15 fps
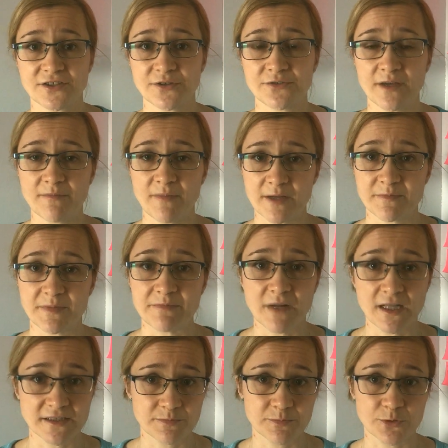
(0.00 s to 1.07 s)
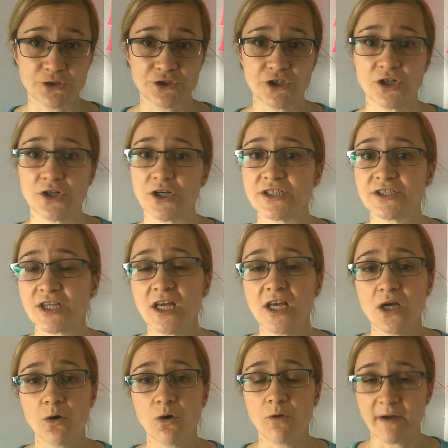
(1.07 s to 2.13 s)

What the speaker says: So there might be multiple choice, or